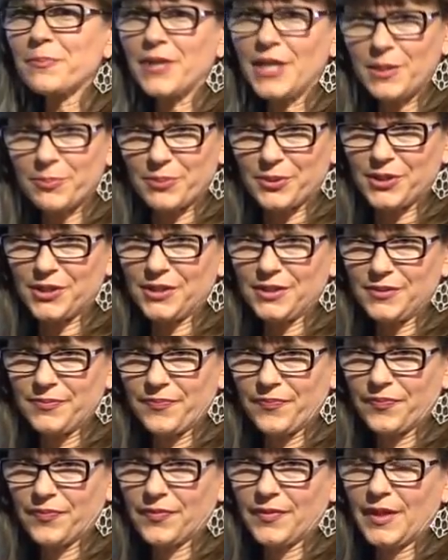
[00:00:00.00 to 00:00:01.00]
people
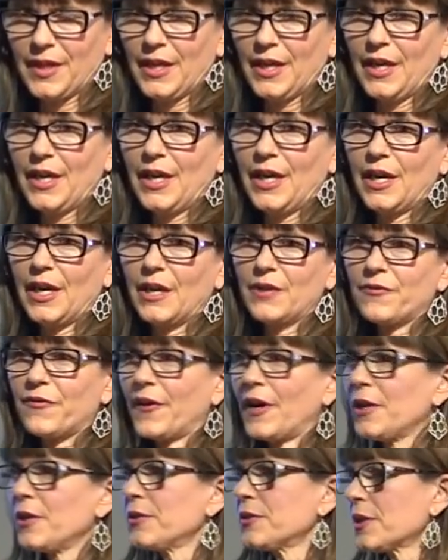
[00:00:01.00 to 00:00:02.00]
and
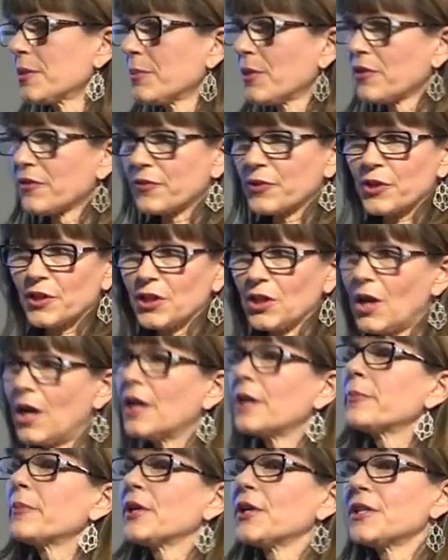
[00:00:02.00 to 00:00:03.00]
followed them over a
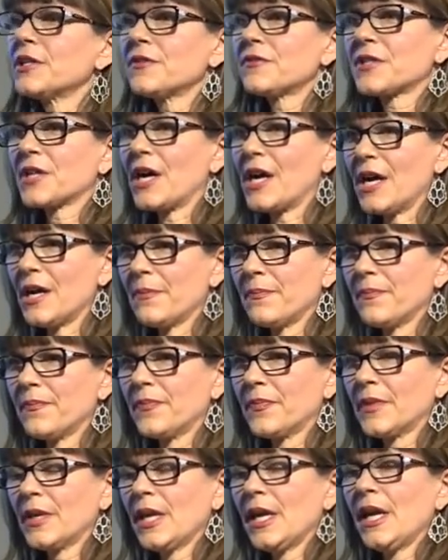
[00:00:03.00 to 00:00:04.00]
long period of time.
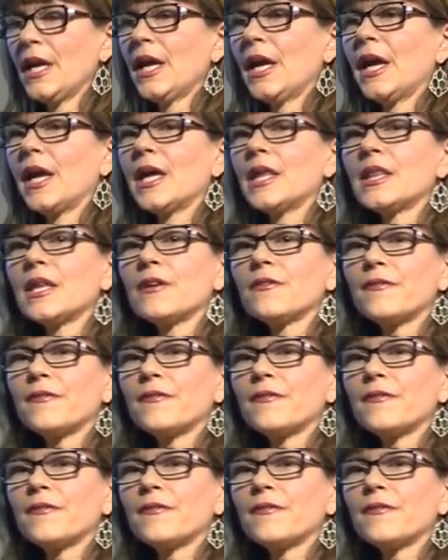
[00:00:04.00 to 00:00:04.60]
And they